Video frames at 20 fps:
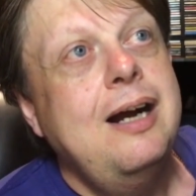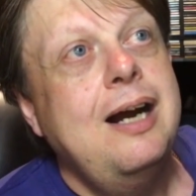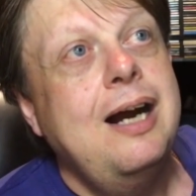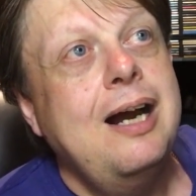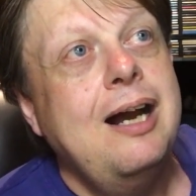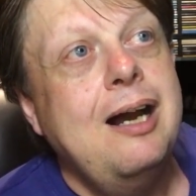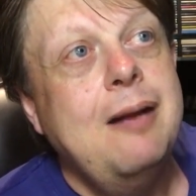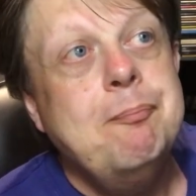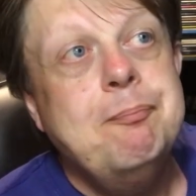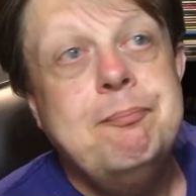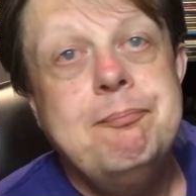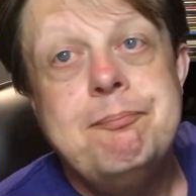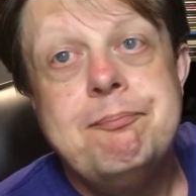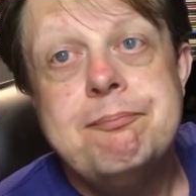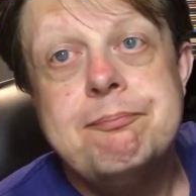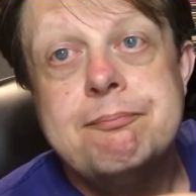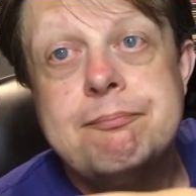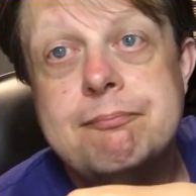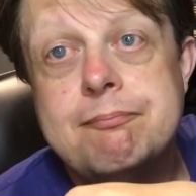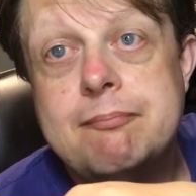
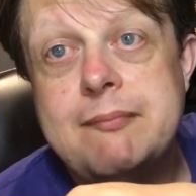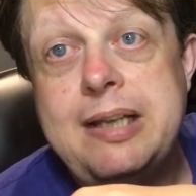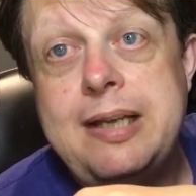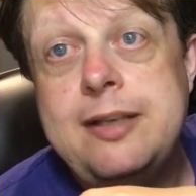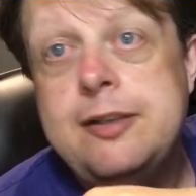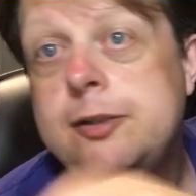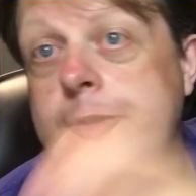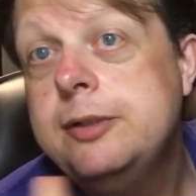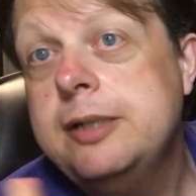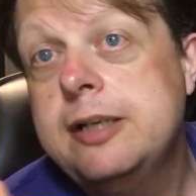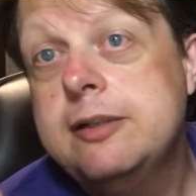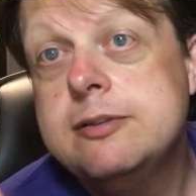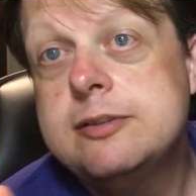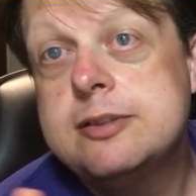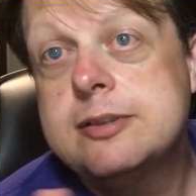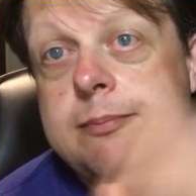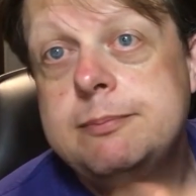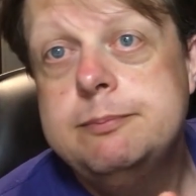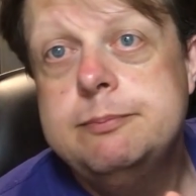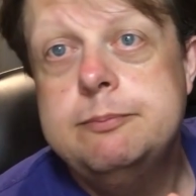And who knows
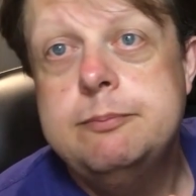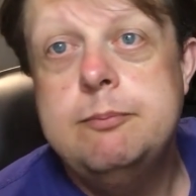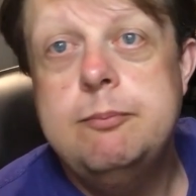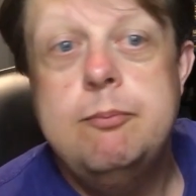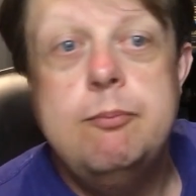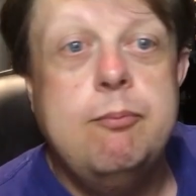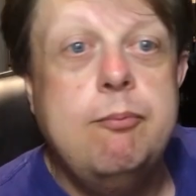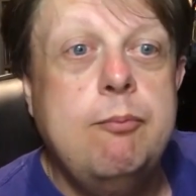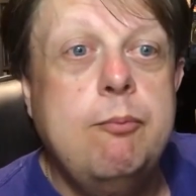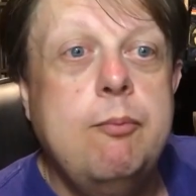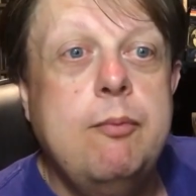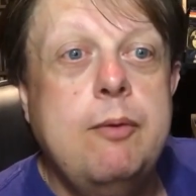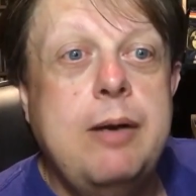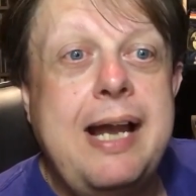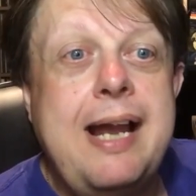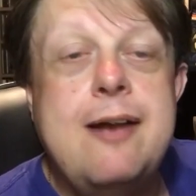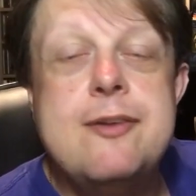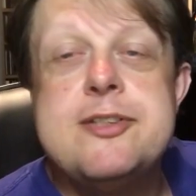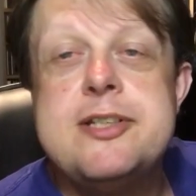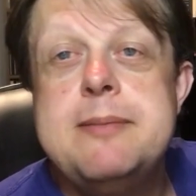
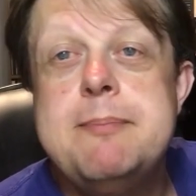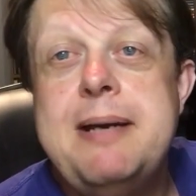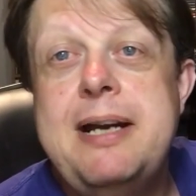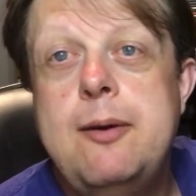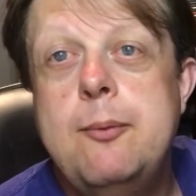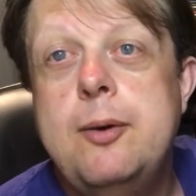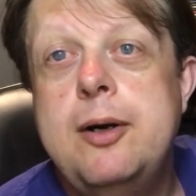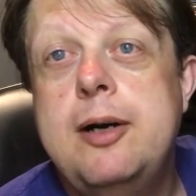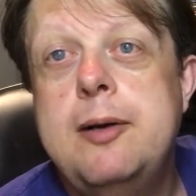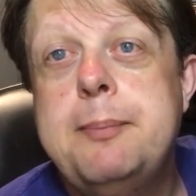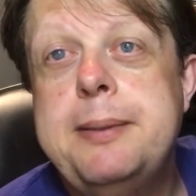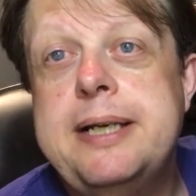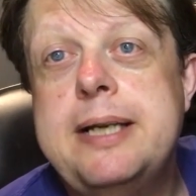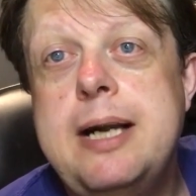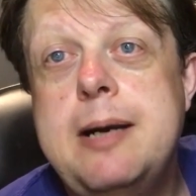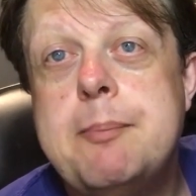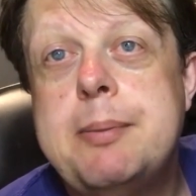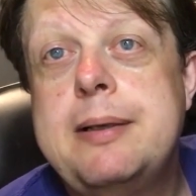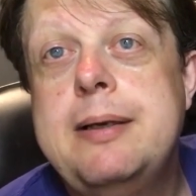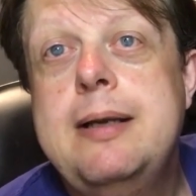out and about what I'll pick
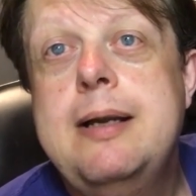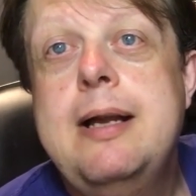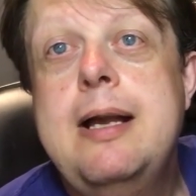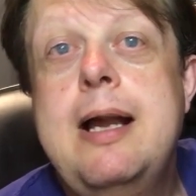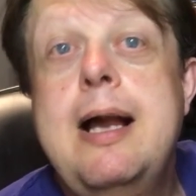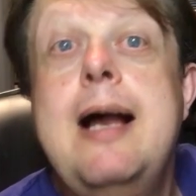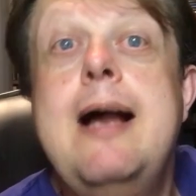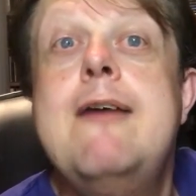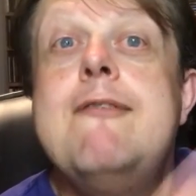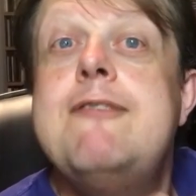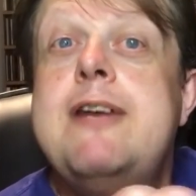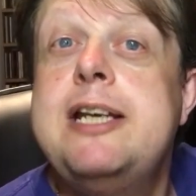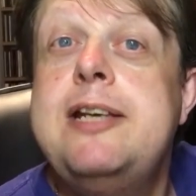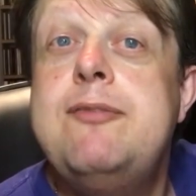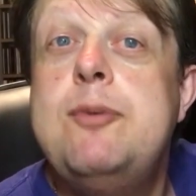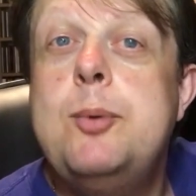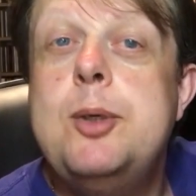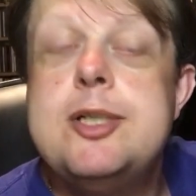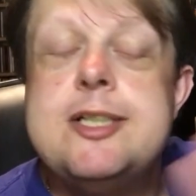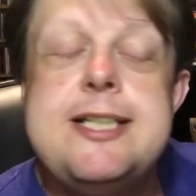up. Thank
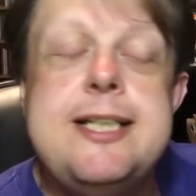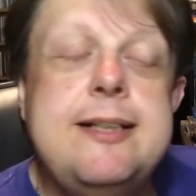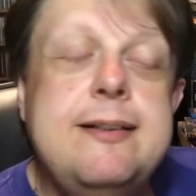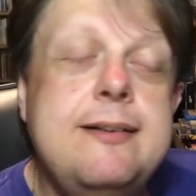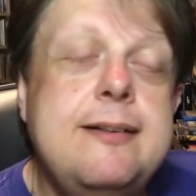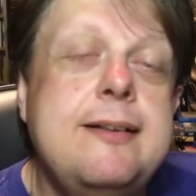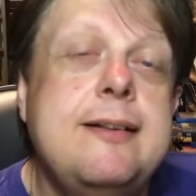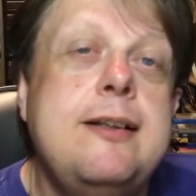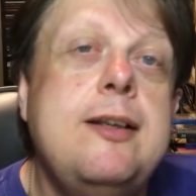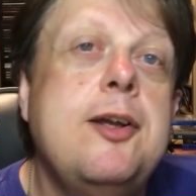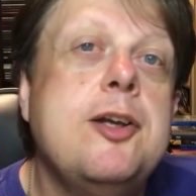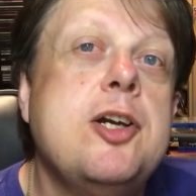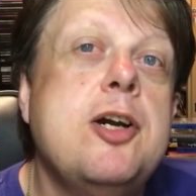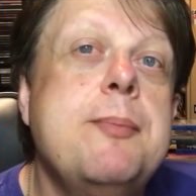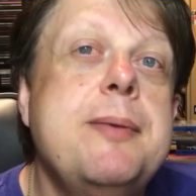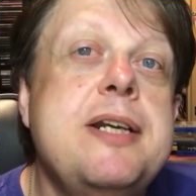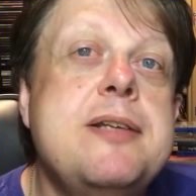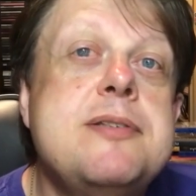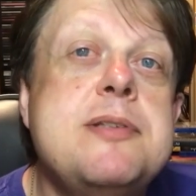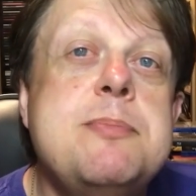you for watching. Like,
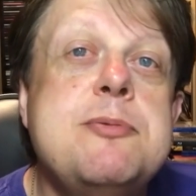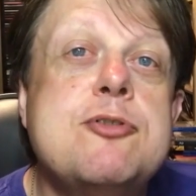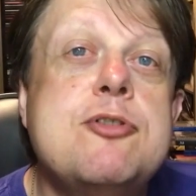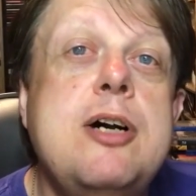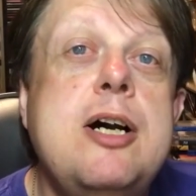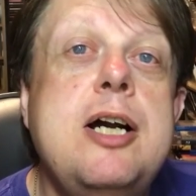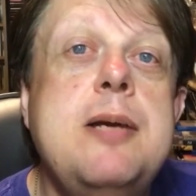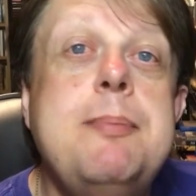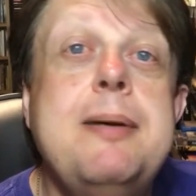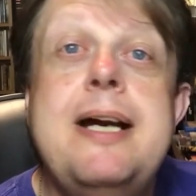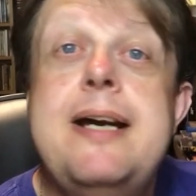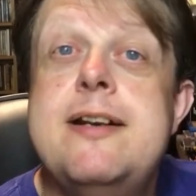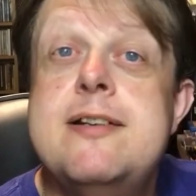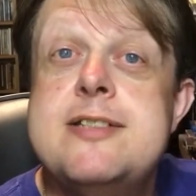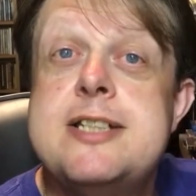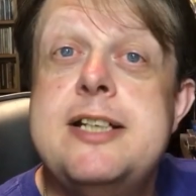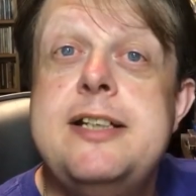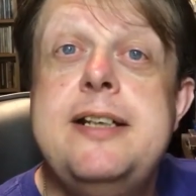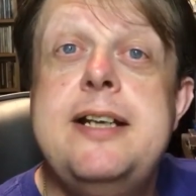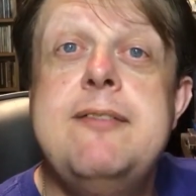comment and subscribe, and I'll
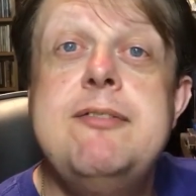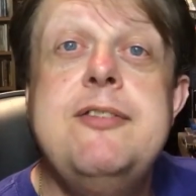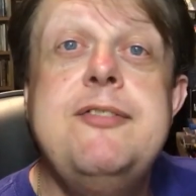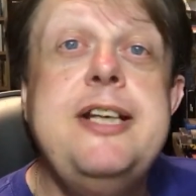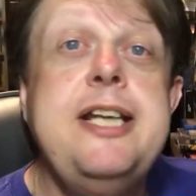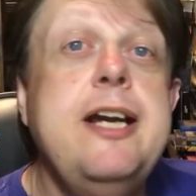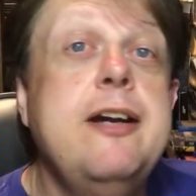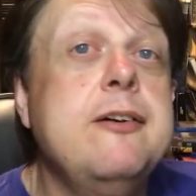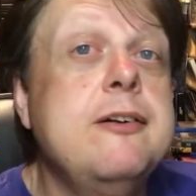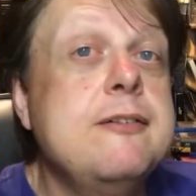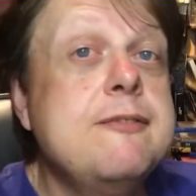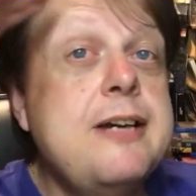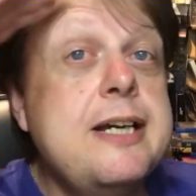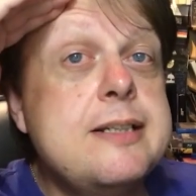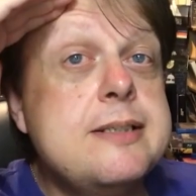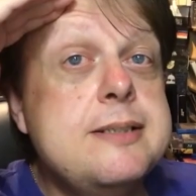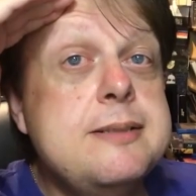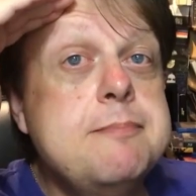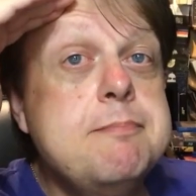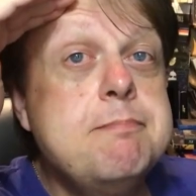see you in another video.
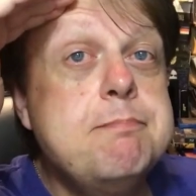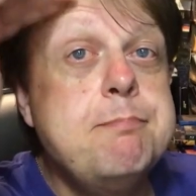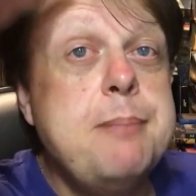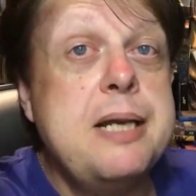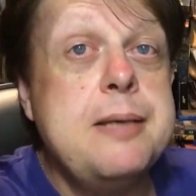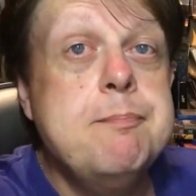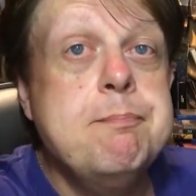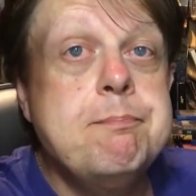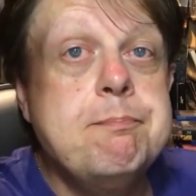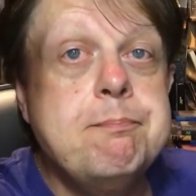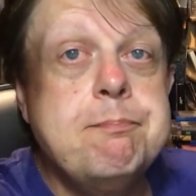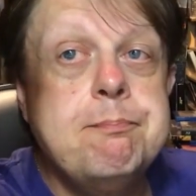Thanks. Bye.